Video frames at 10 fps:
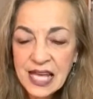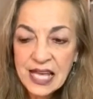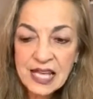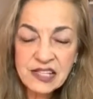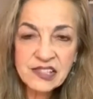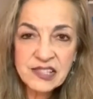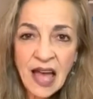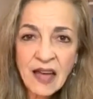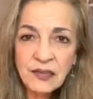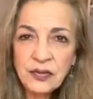Is
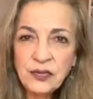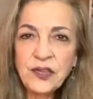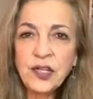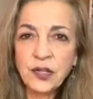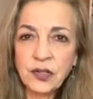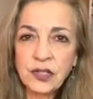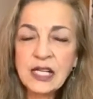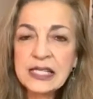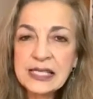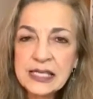that fear
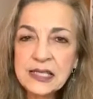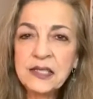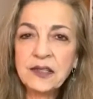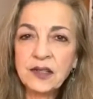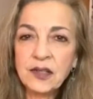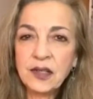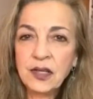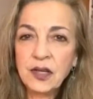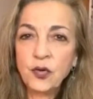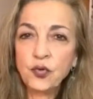still
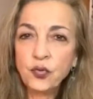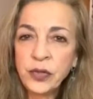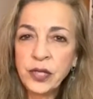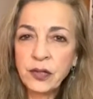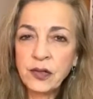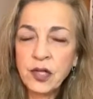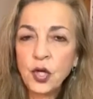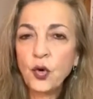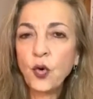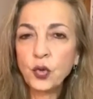real
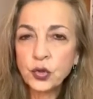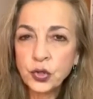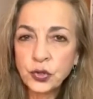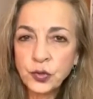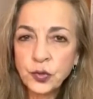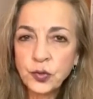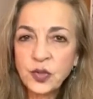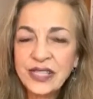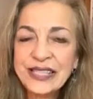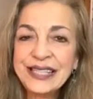or true?
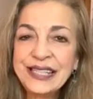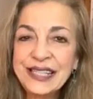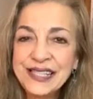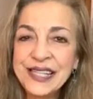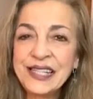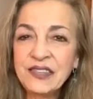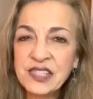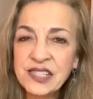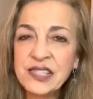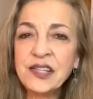Is it
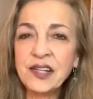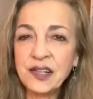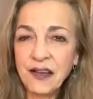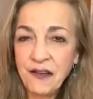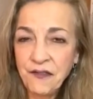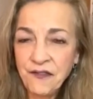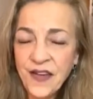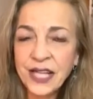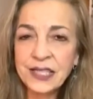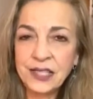still
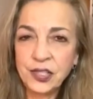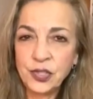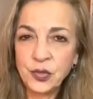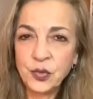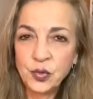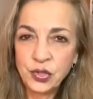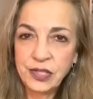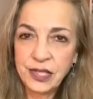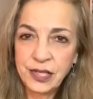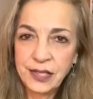affecting you
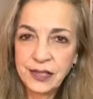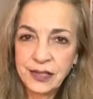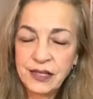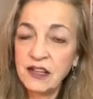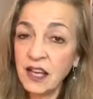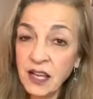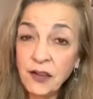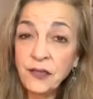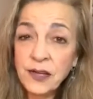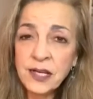today? And
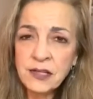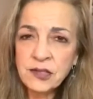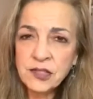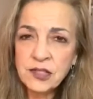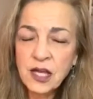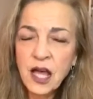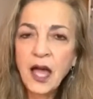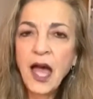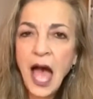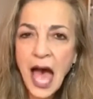if it is,
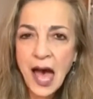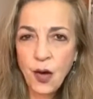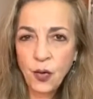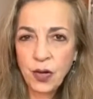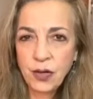how?